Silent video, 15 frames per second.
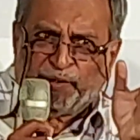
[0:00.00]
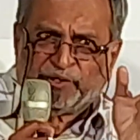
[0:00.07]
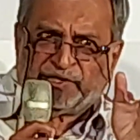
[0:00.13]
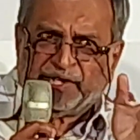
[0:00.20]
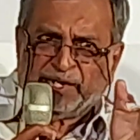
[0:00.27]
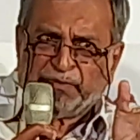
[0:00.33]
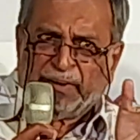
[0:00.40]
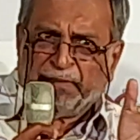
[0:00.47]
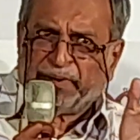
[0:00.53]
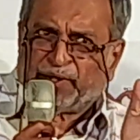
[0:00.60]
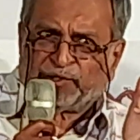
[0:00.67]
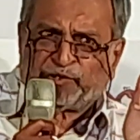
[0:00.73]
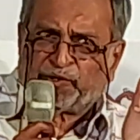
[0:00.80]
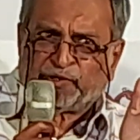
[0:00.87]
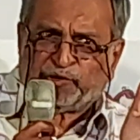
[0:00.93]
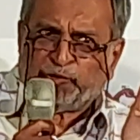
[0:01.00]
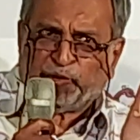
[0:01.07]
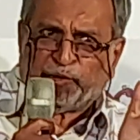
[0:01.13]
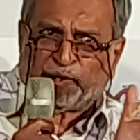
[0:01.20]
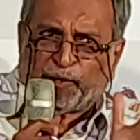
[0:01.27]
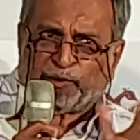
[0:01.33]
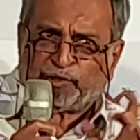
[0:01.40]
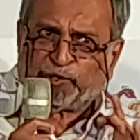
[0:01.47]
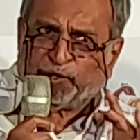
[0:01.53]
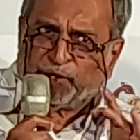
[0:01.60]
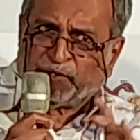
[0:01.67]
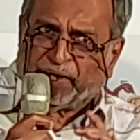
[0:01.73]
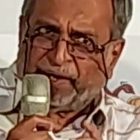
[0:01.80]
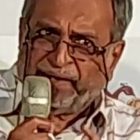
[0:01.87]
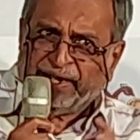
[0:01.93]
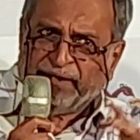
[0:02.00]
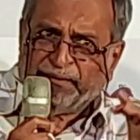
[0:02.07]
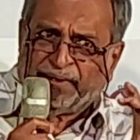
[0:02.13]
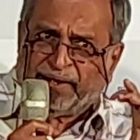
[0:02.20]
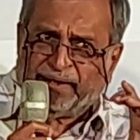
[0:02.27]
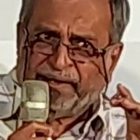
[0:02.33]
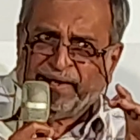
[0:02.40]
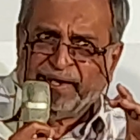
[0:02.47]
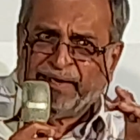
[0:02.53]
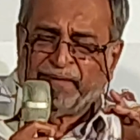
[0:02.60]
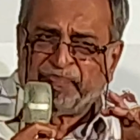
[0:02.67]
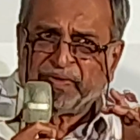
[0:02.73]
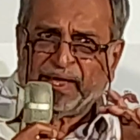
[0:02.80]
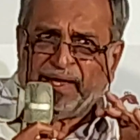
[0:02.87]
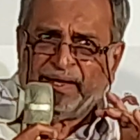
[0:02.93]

to cinema because it was new ground. So the early, early